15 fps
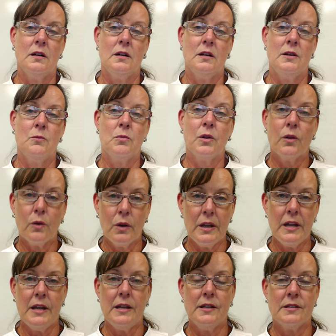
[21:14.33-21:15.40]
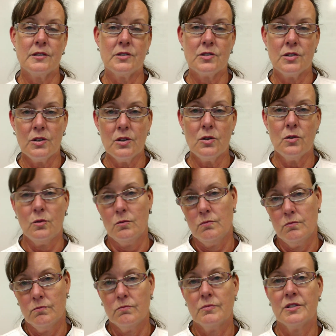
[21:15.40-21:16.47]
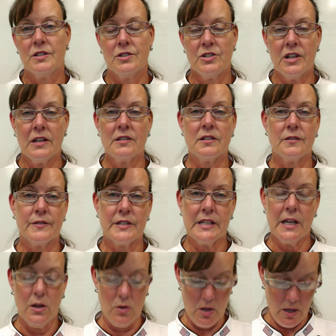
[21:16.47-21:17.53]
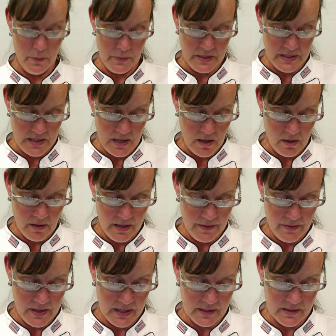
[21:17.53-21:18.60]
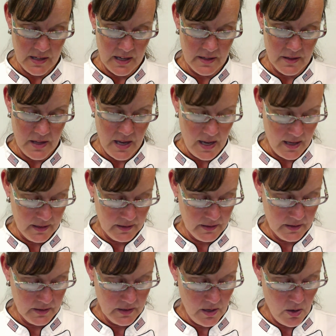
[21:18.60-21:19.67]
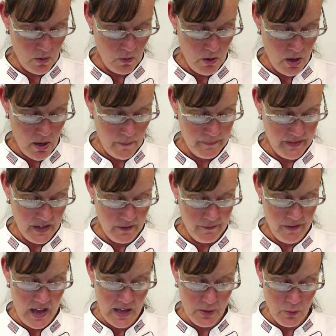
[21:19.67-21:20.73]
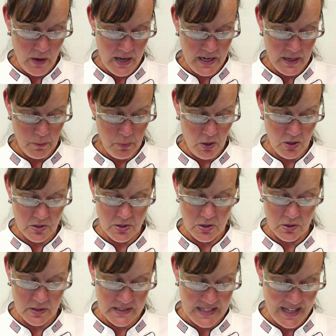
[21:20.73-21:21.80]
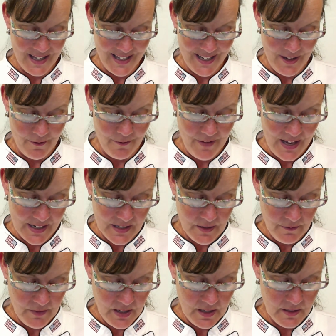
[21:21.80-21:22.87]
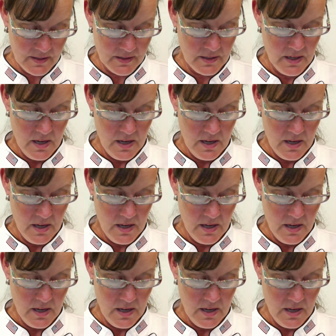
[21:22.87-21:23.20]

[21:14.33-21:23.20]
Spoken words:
employees to suggestive sell, upsell, and things like that. So evaluating personal selling effectiveness,